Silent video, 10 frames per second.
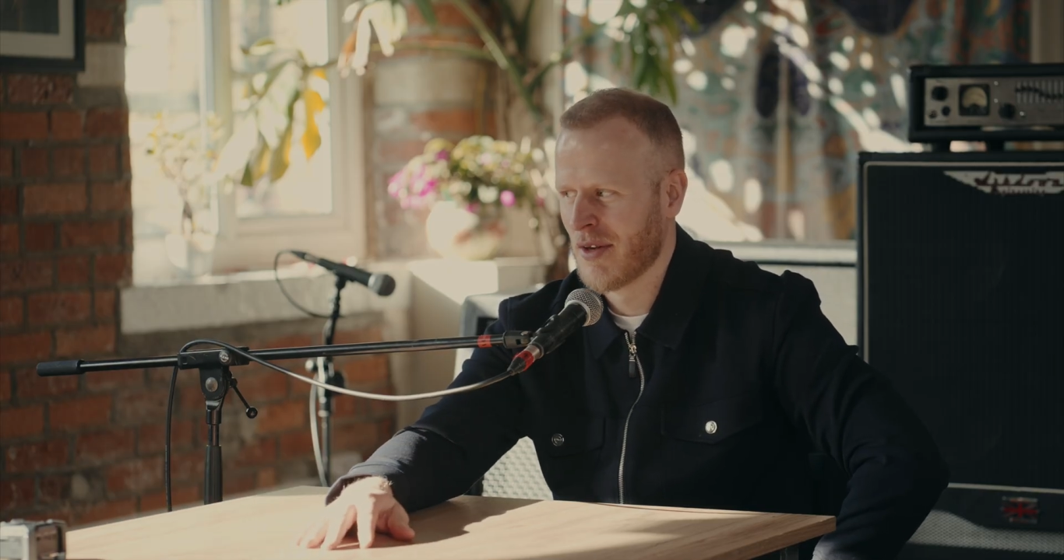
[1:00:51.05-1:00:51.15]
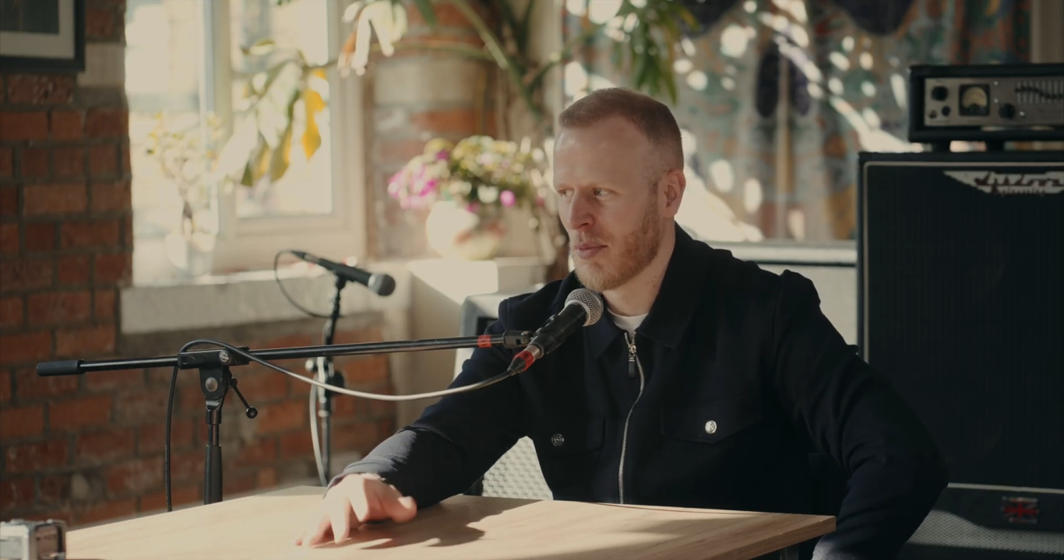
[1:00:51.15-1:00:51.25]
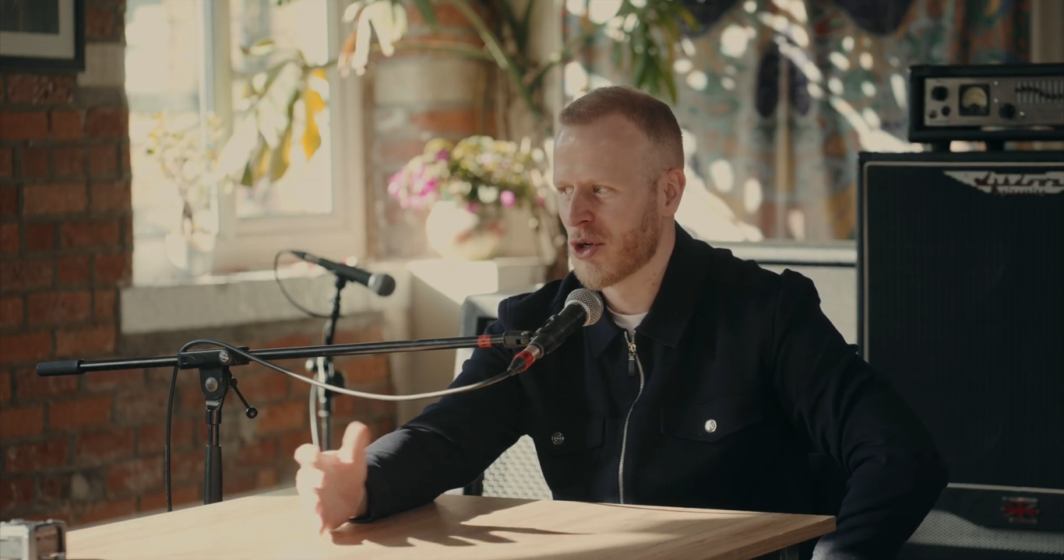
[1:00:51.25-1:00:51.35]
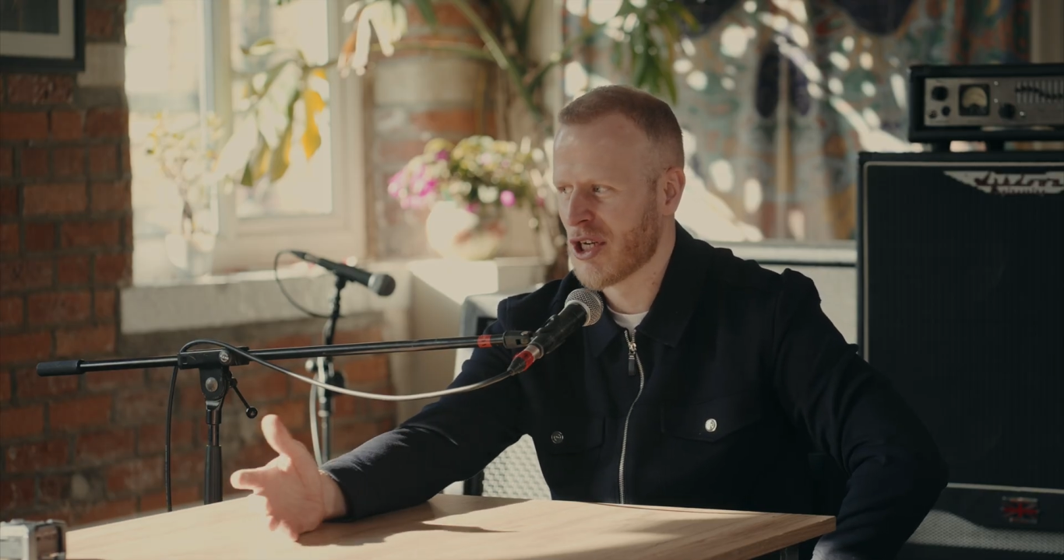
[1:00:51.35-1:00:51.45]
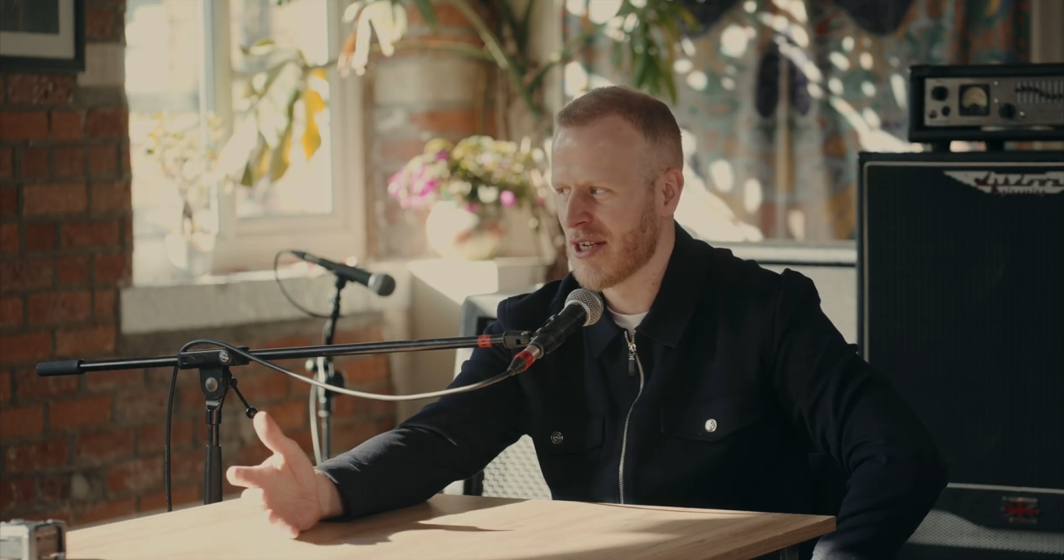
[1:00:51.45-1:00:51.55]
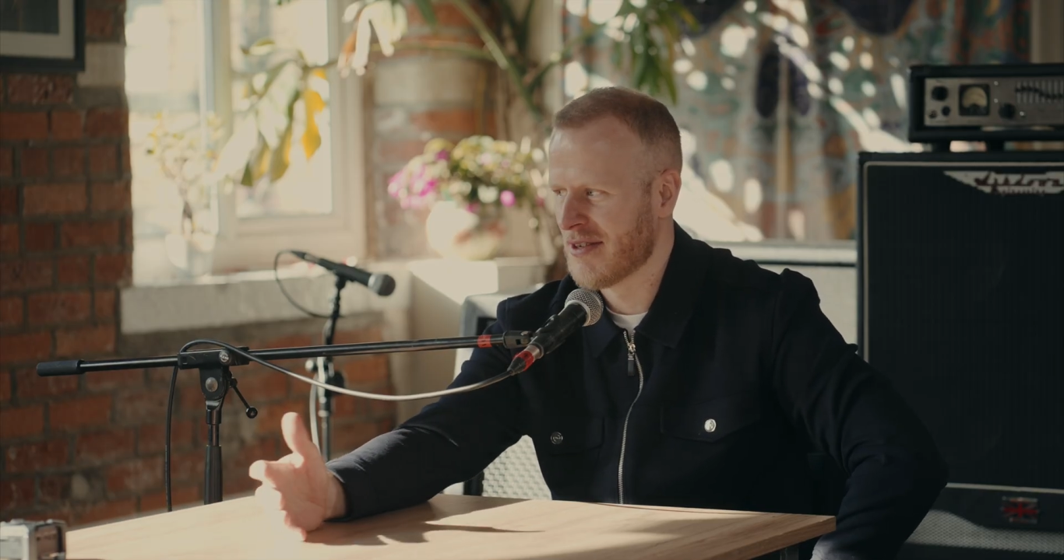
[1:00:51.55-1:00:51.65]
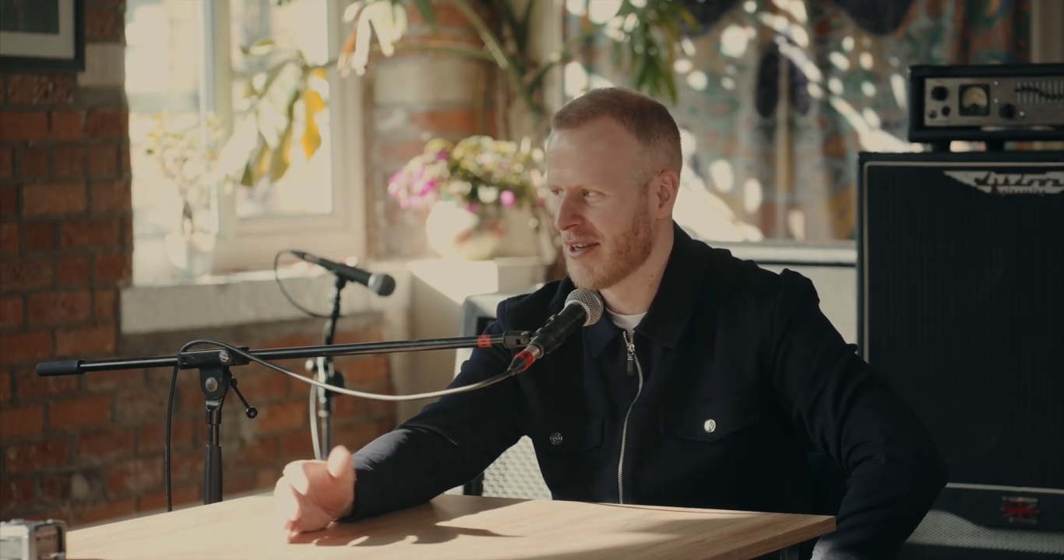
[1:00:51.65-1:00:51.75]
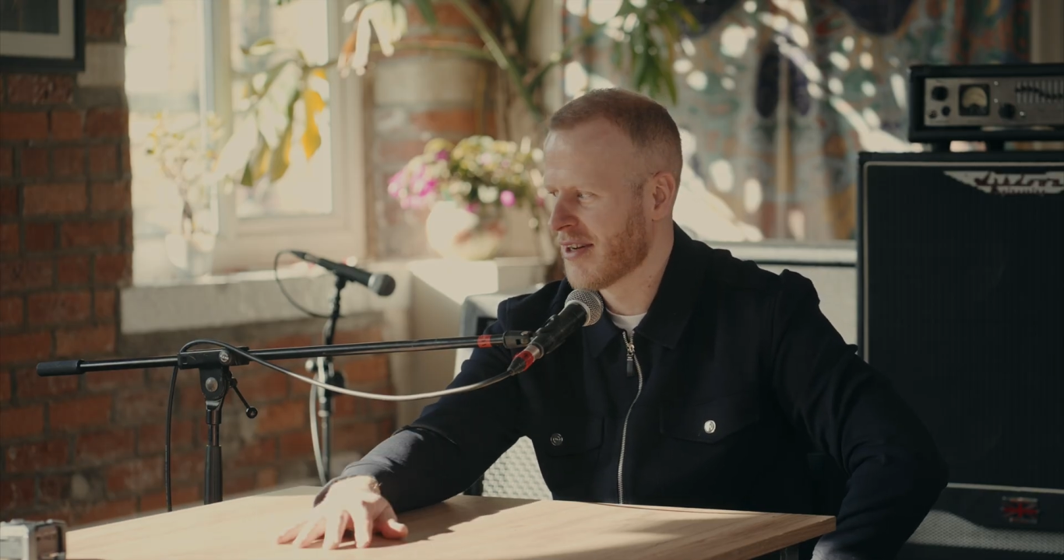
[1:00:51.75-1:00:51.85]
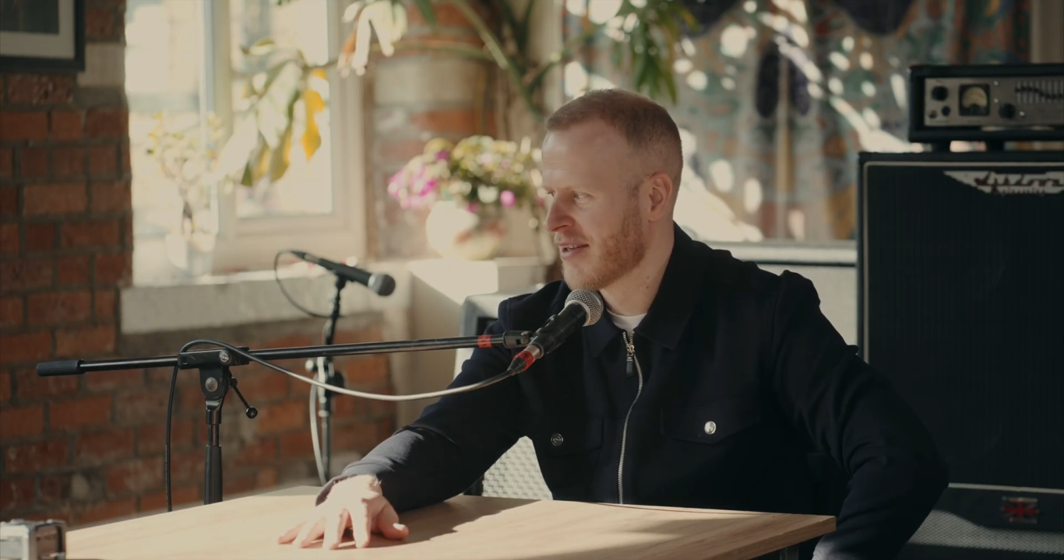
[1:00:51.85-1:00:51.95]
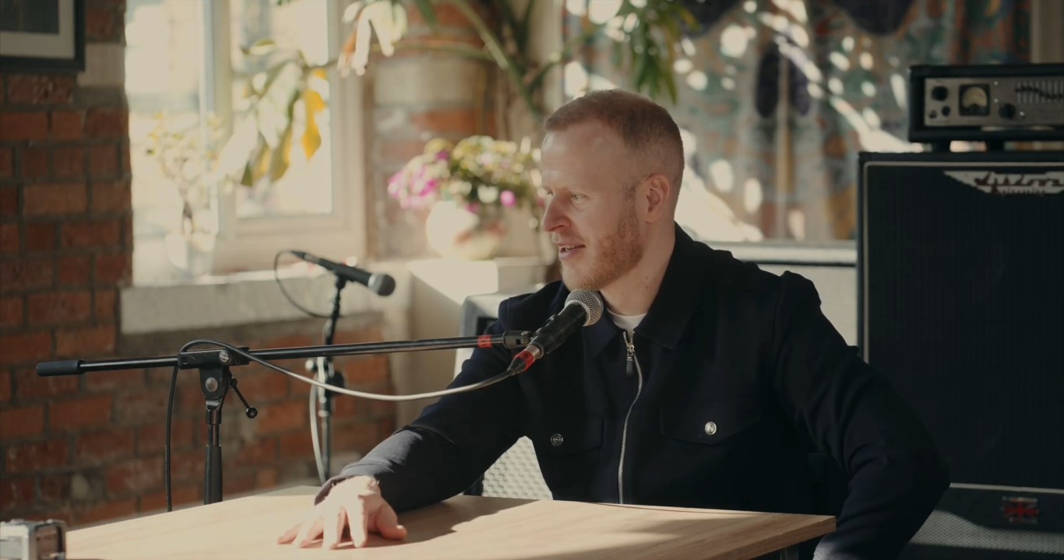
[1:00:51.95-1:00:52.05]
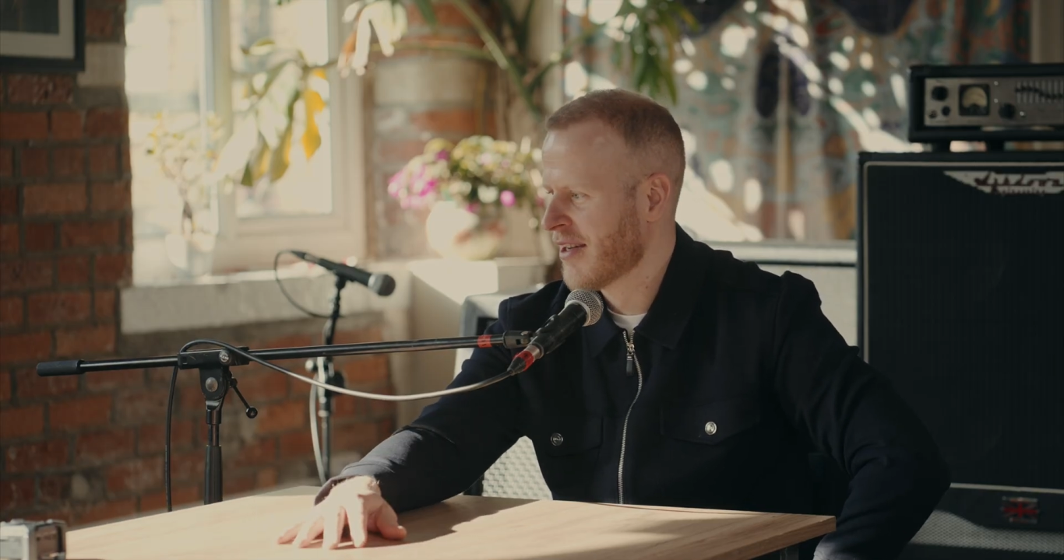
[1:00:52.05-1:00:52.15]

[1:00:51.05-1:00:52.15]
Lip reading: much easier.